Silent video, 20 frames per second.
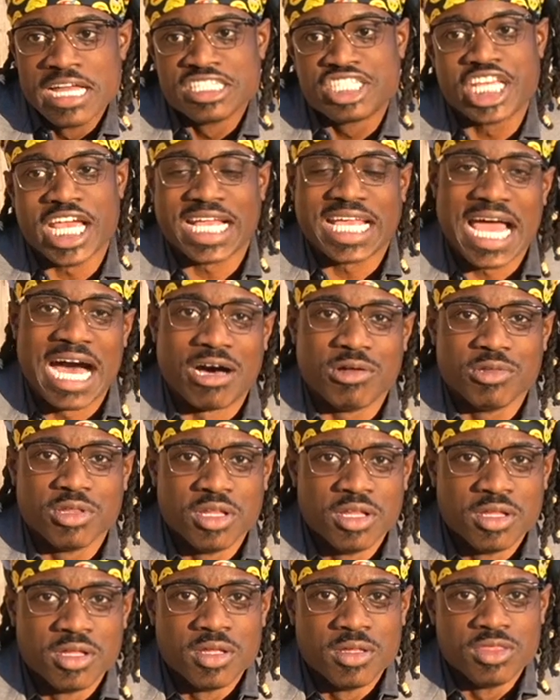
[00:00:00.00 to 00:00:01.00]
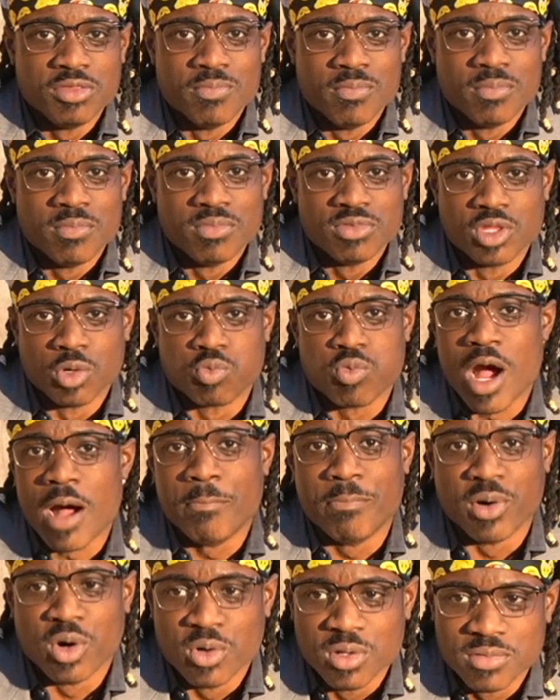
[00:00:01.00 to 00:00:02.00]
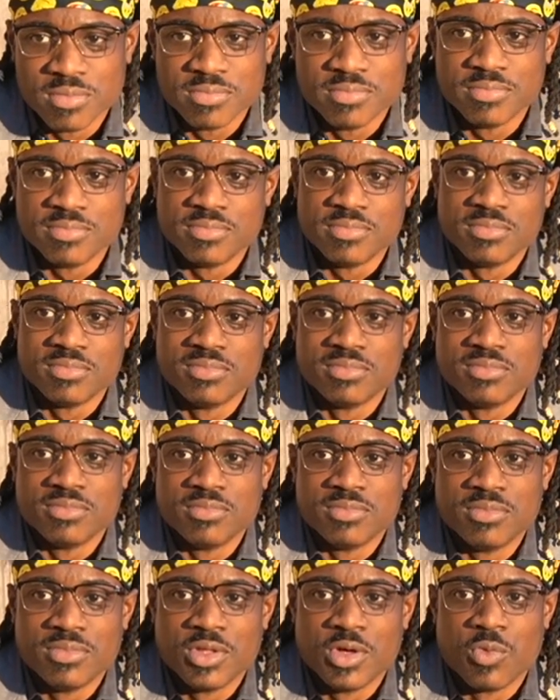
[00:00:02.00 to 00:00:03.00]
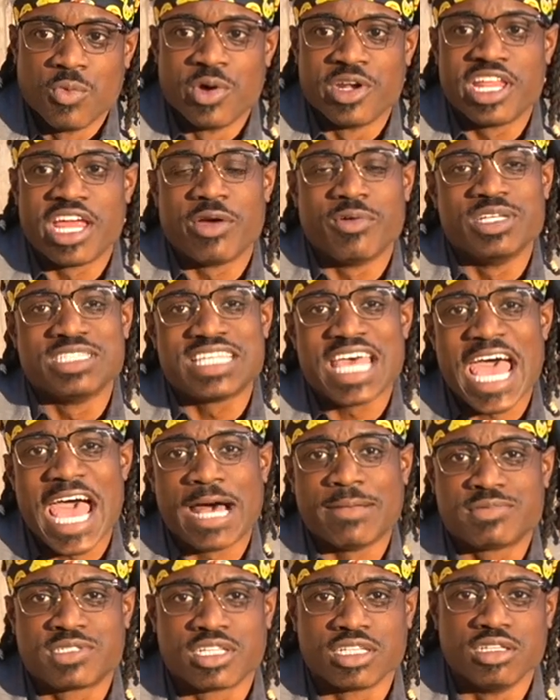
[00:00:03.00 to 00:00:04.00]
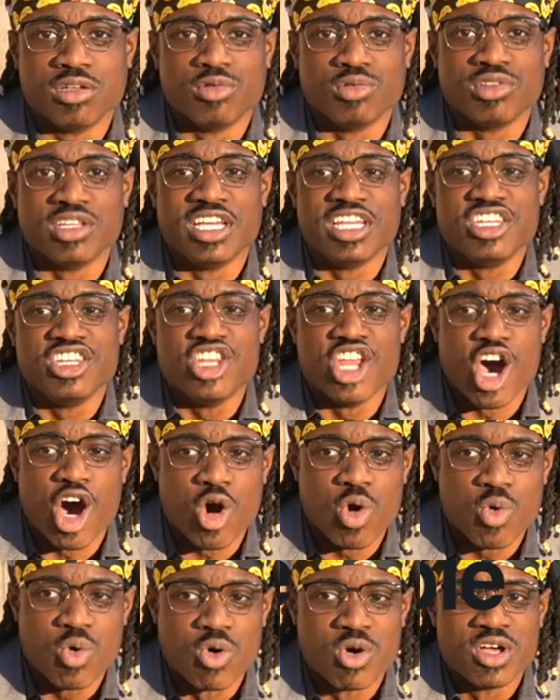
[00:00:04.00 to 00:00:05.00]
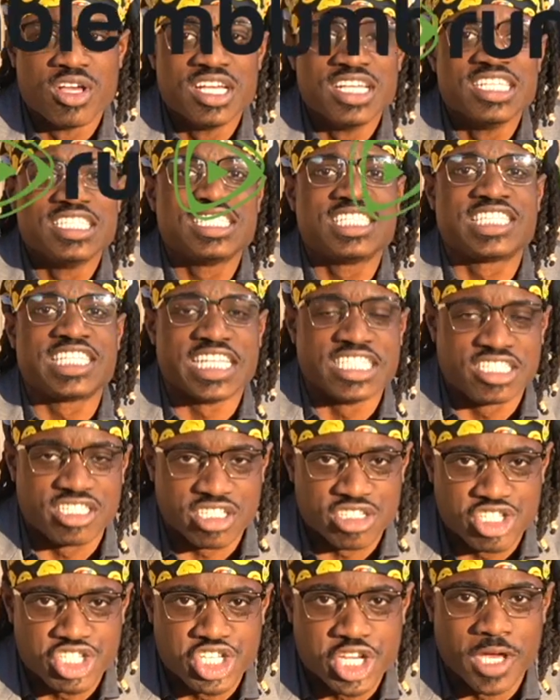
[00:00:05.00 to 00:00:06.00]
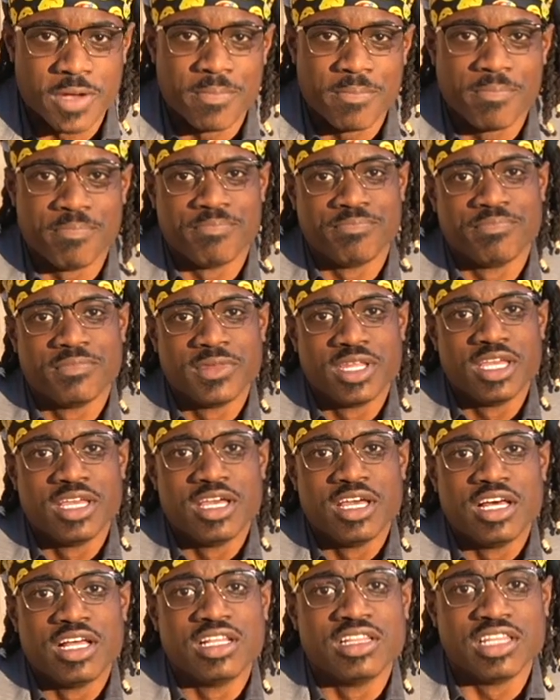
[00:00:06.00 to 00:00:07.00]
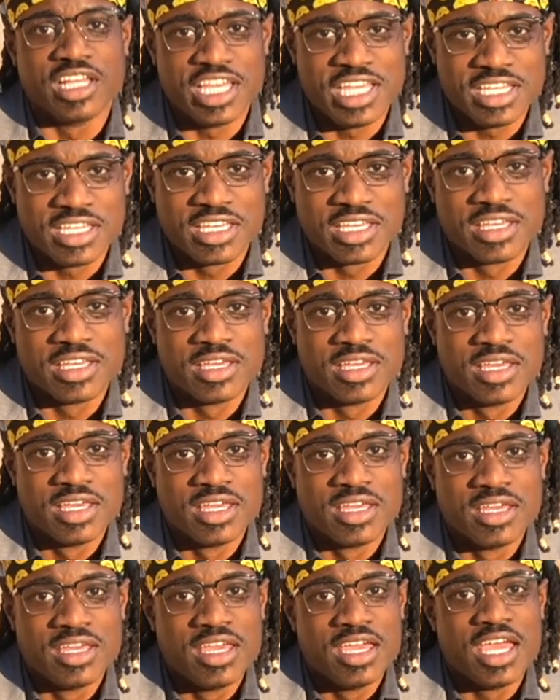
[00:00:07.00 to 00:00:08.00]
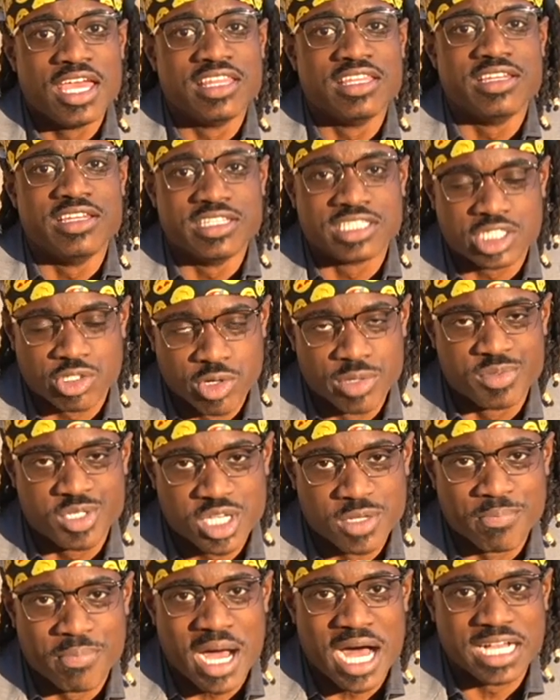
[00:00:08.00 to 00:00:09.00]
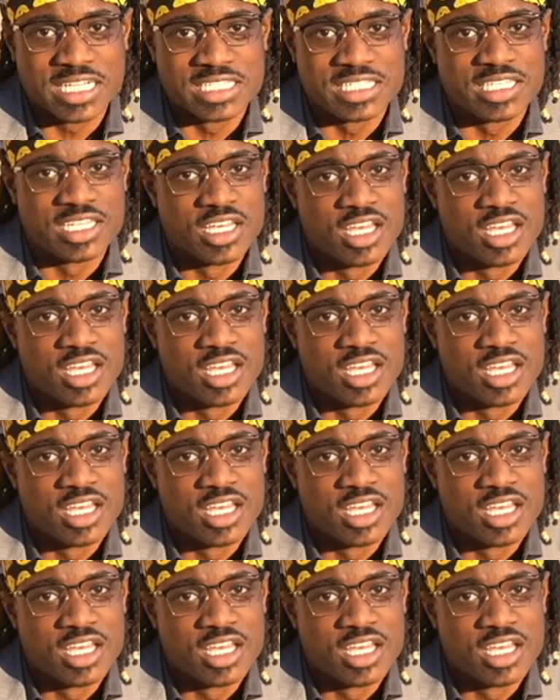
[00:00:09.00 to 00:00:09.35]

check out the Rumble, where there is absolutely no censorship. Link in the description box